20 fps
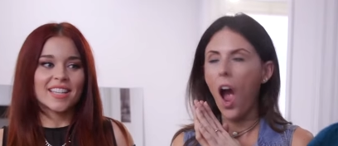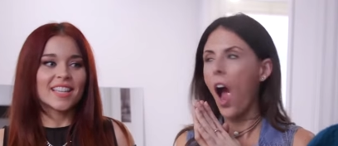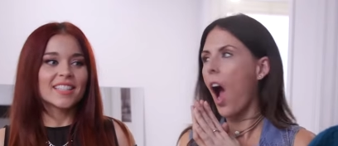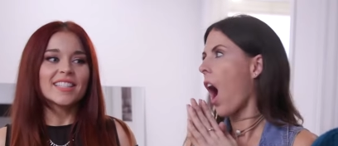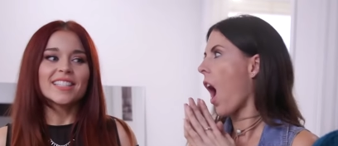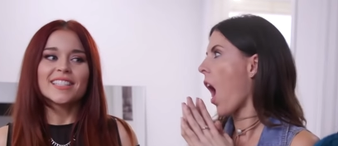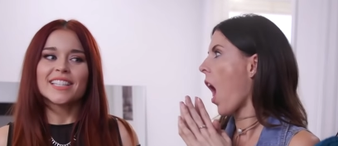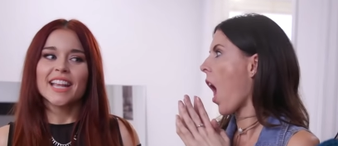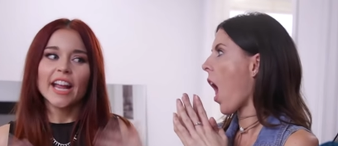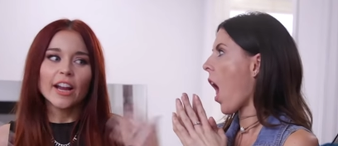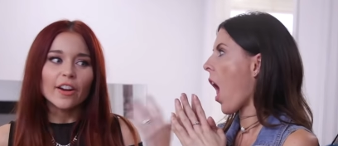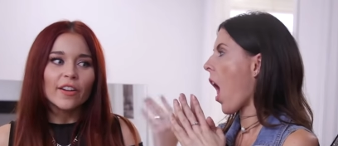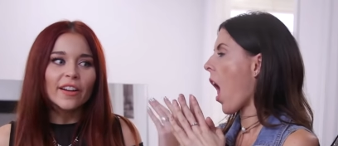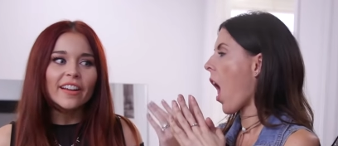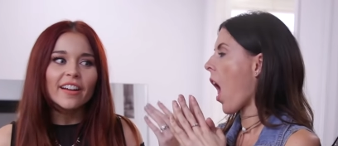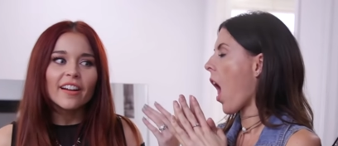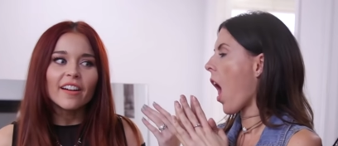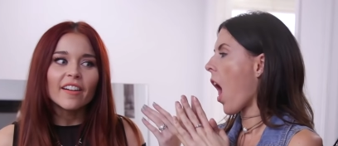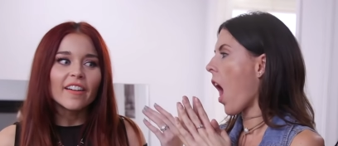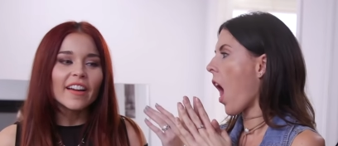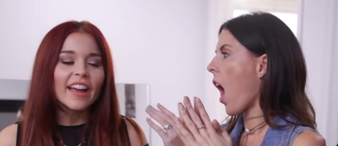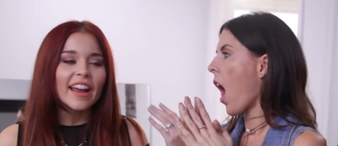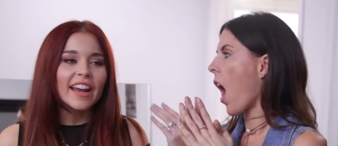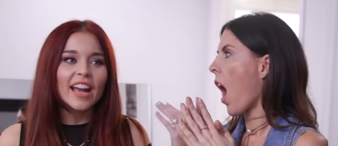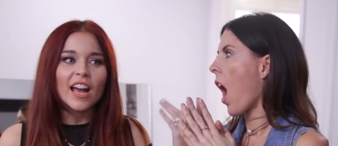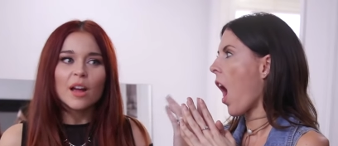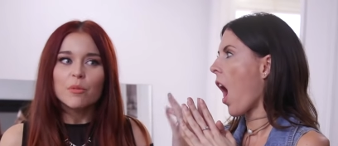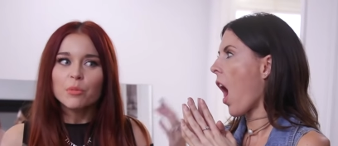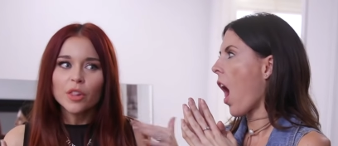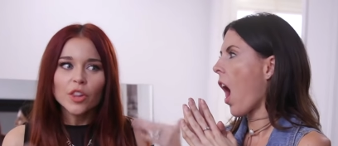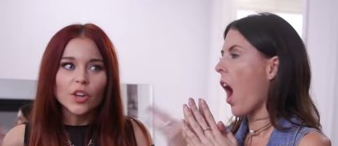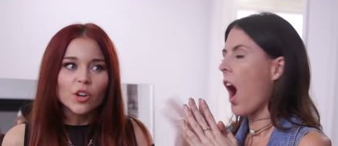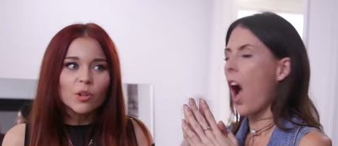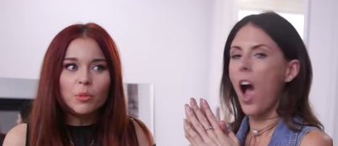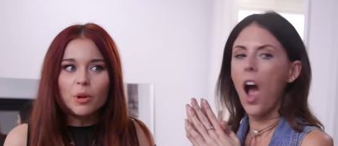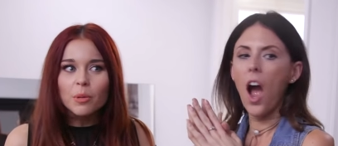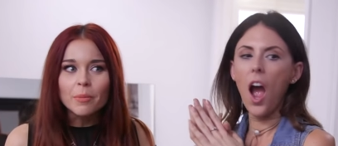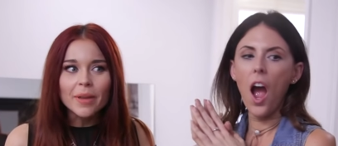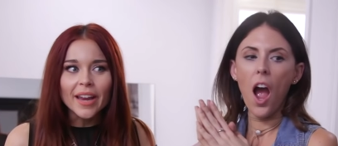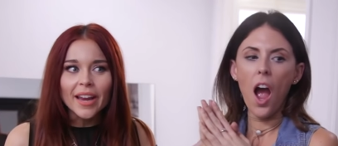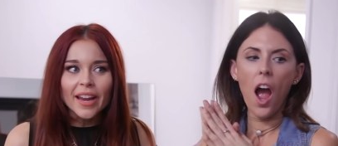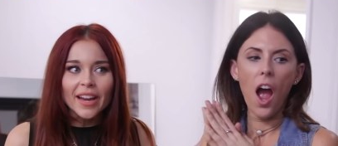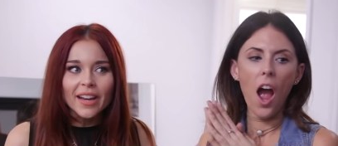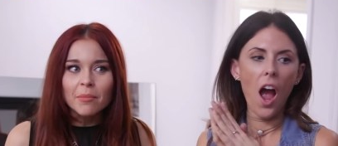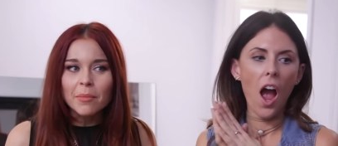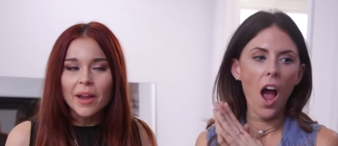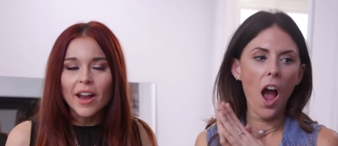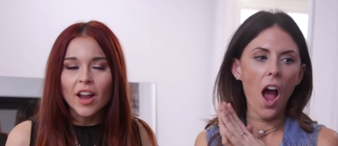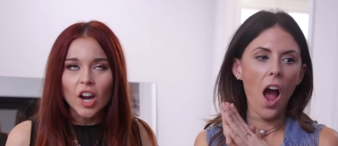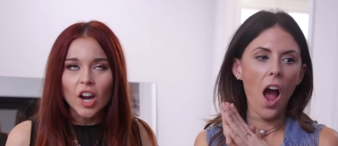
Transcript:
Speaker 1: because it's Ariel and I'm the Little Mermaid in my